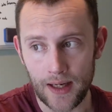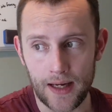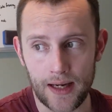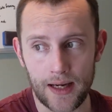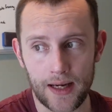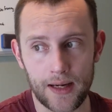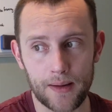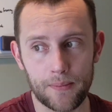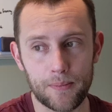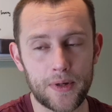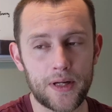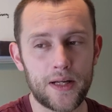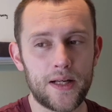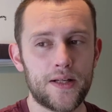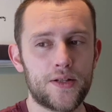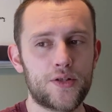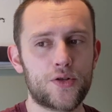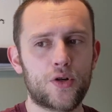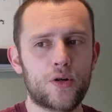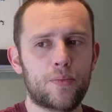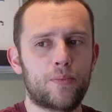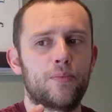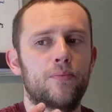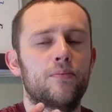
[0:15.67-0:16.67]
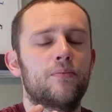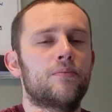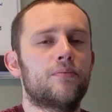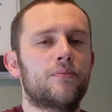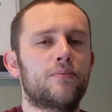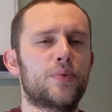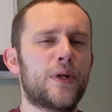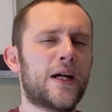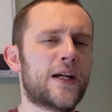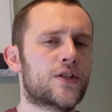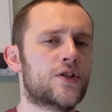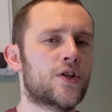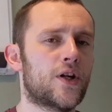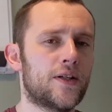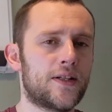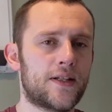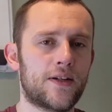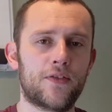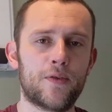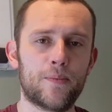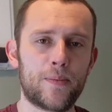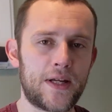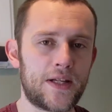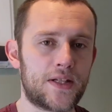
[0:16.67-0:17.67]
it sort of breaks down
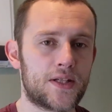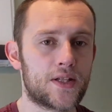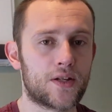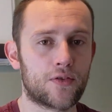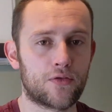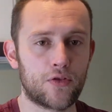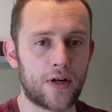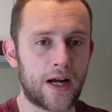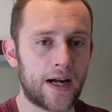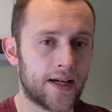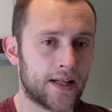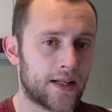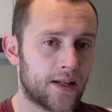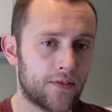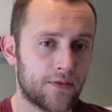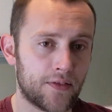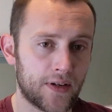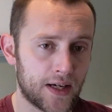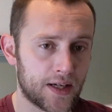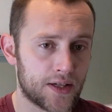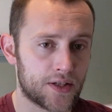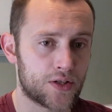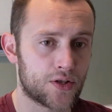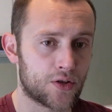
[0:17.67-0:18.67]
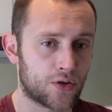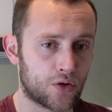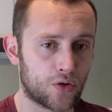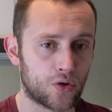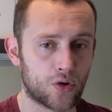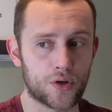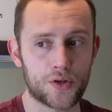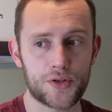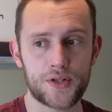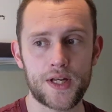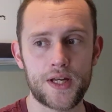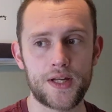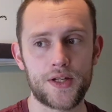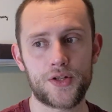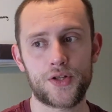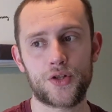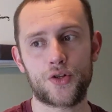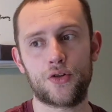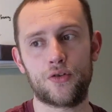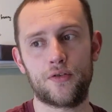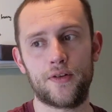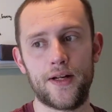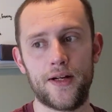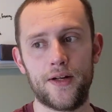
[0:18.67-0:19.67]
different pieces of writing advice across his
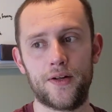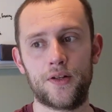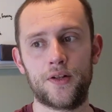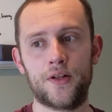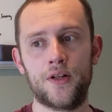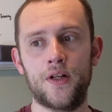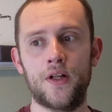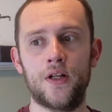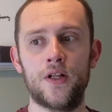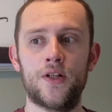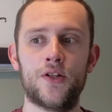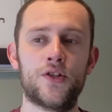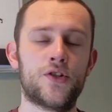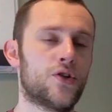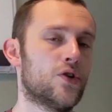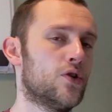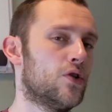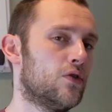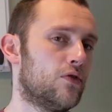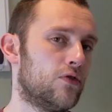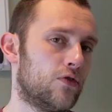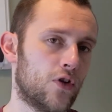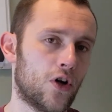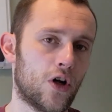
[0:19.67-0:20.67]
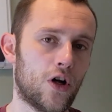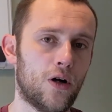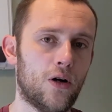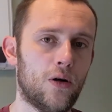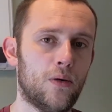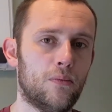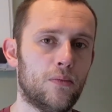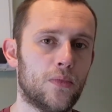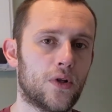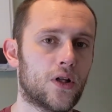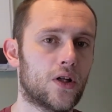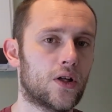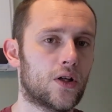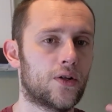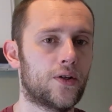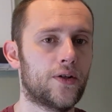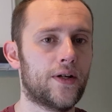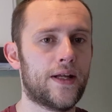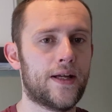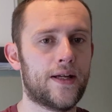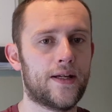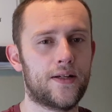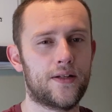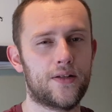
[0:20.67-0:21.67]
career. So from
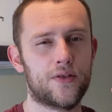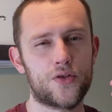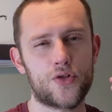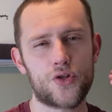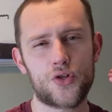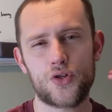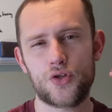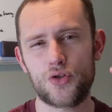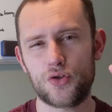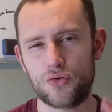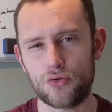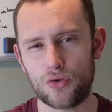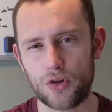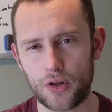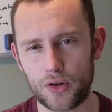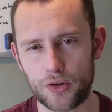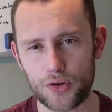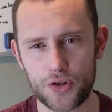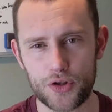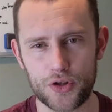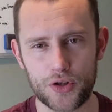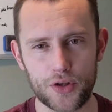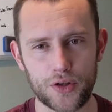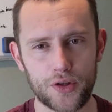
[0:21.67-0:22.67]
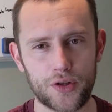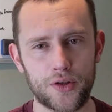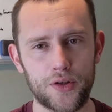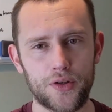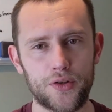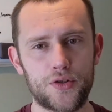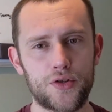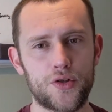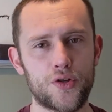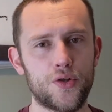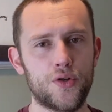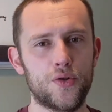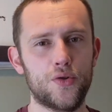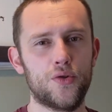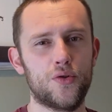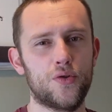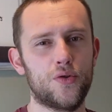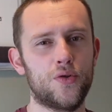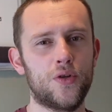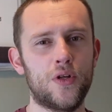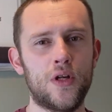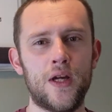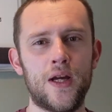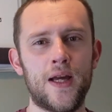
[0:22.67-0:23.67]
learning structure
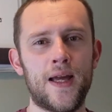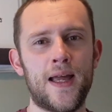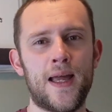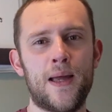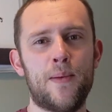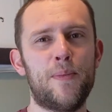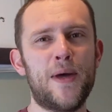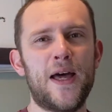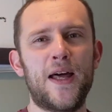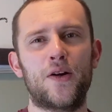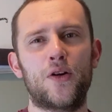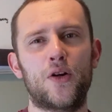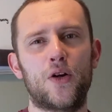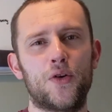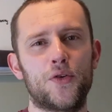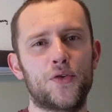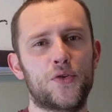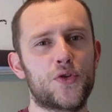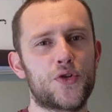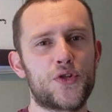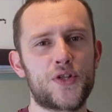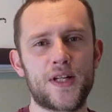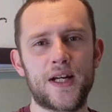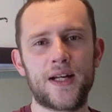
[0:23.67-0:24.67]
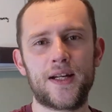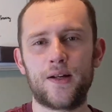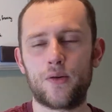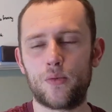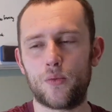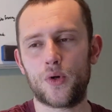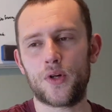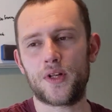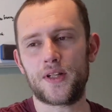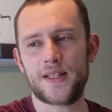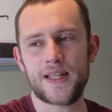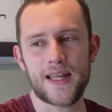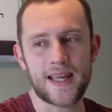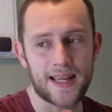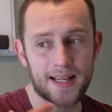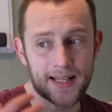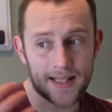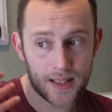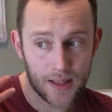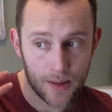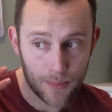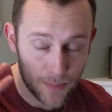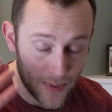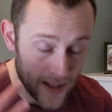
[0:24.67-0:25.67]
to better understanding what it
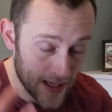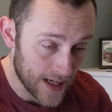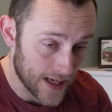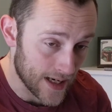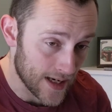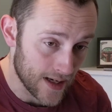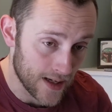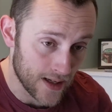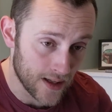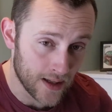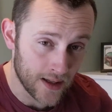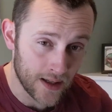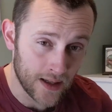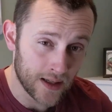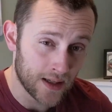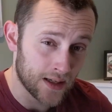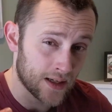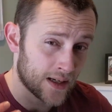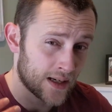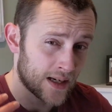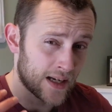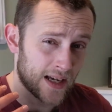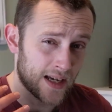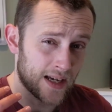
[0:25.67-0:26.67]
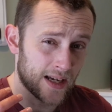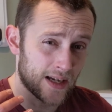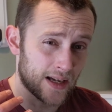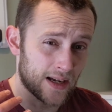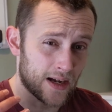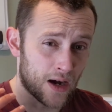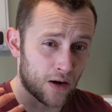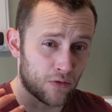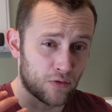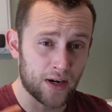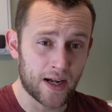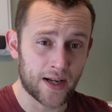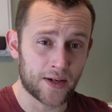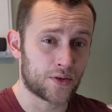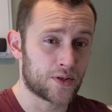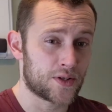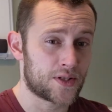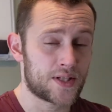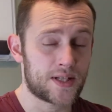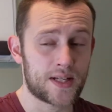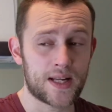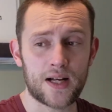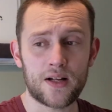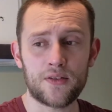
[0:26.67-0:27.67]
takes to be a writer
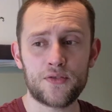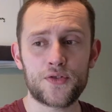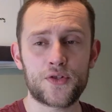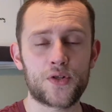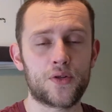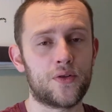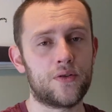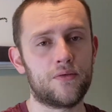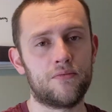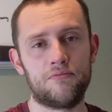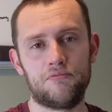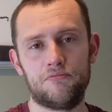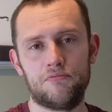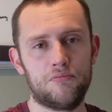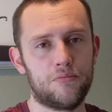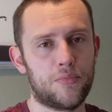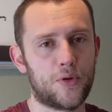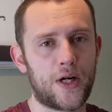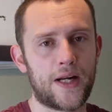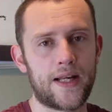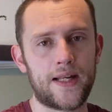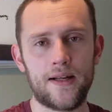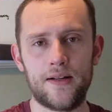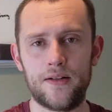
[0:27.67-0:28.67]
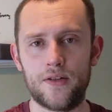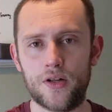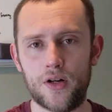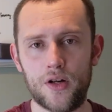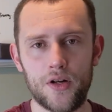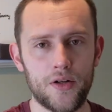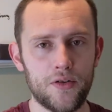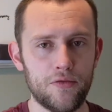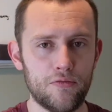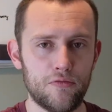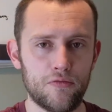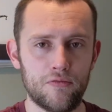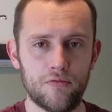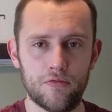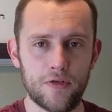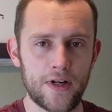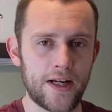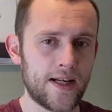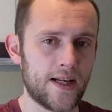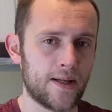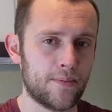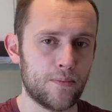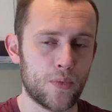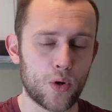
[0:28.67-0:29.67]
itself. So breaking down
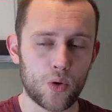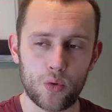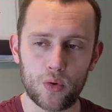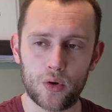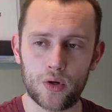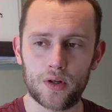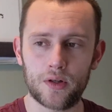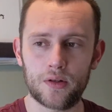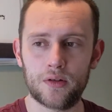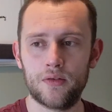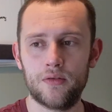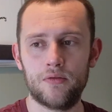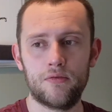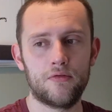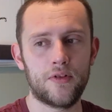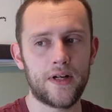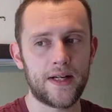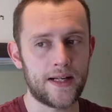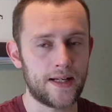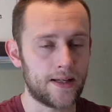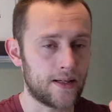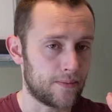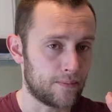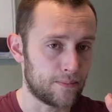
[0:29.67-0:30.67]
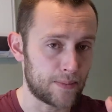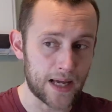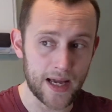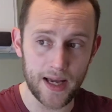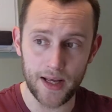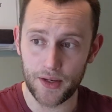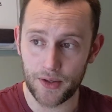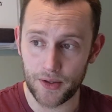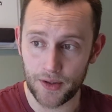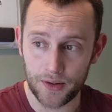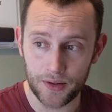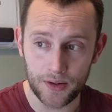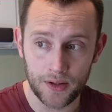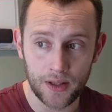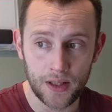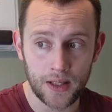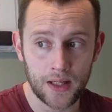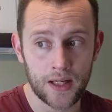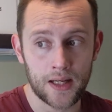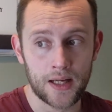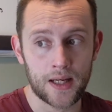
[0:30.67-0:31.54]
reading more, reading better,